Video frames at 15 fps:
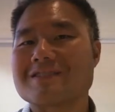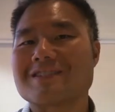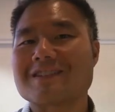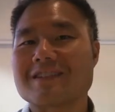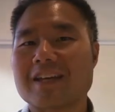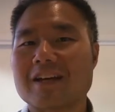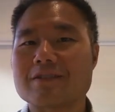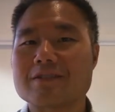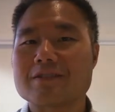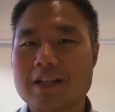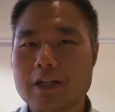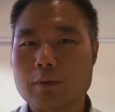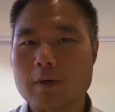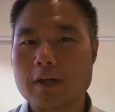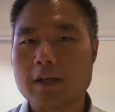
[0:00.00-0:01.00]
discounts
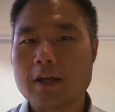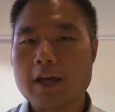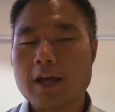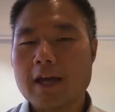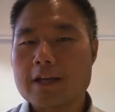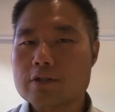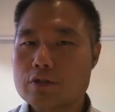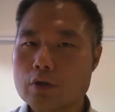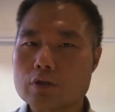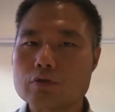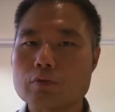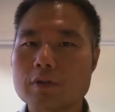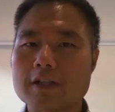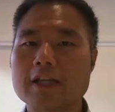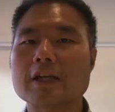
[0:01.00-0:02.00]
anyway. And so it's
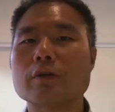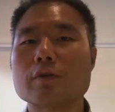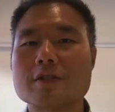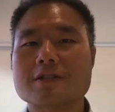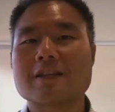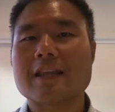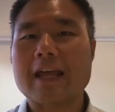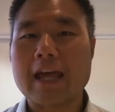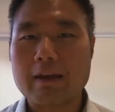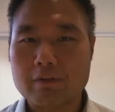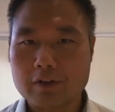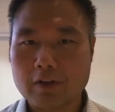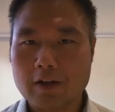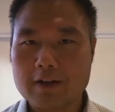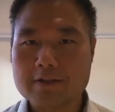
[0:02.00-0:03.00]
really increasing the
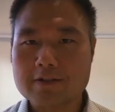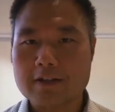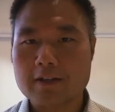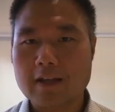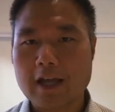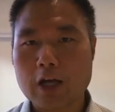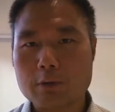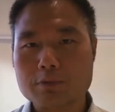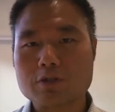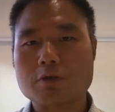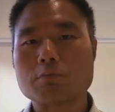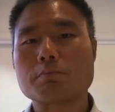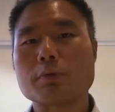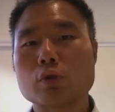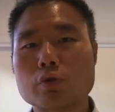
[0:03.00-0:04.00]
advertising that helps to
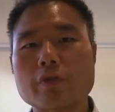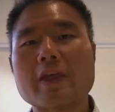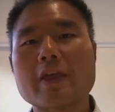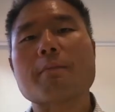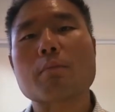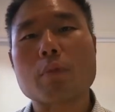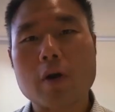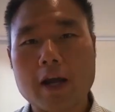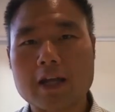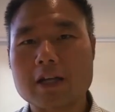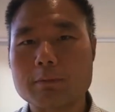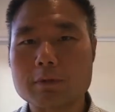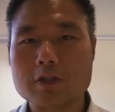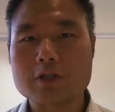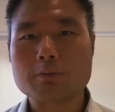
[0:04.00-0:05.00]
build that brand
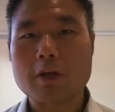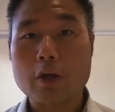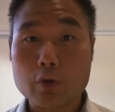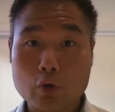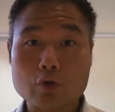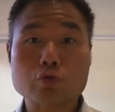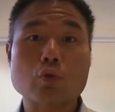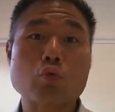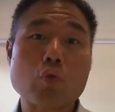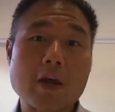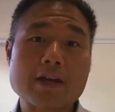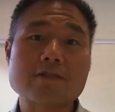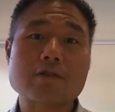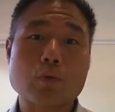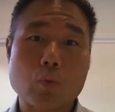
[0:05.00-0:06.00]
image and also
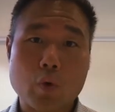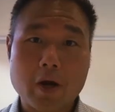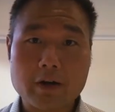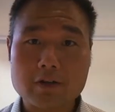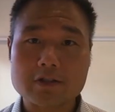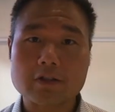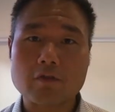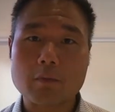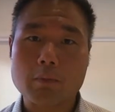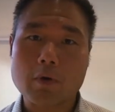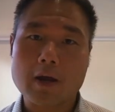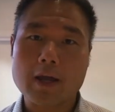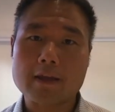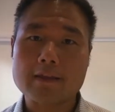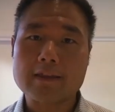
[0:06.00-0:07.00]
raise awareness of a
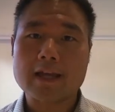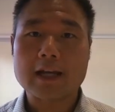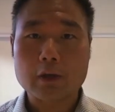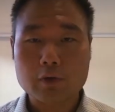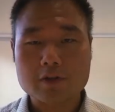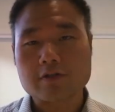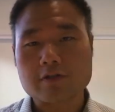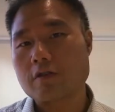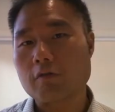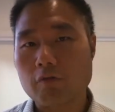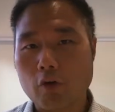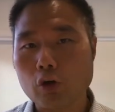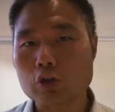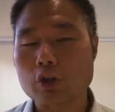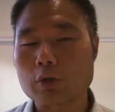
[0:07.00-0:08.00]
brand that increases the
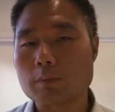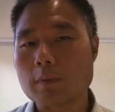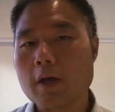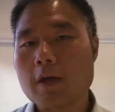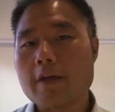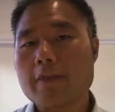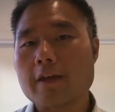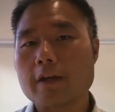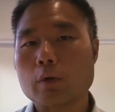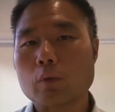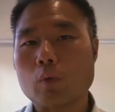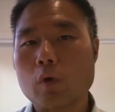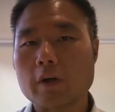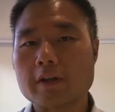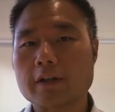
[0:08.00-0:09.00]
volume that you're
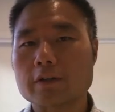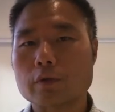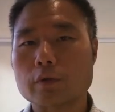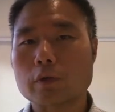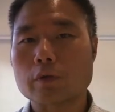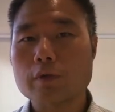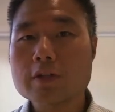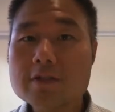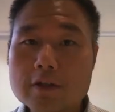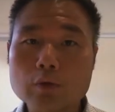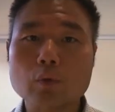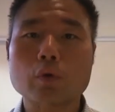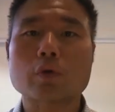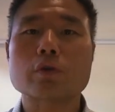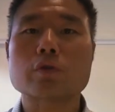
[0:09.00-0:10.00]
wanting to increase in
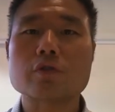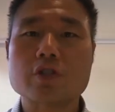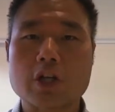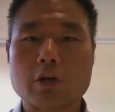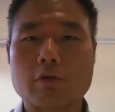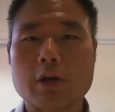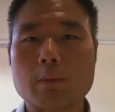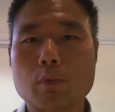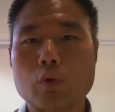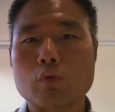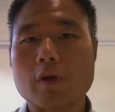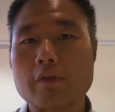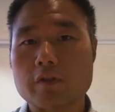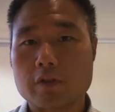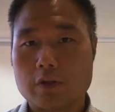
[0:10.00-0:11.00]
order to generate more
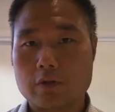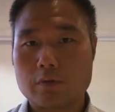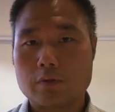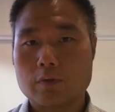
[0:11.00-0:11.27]
revenue.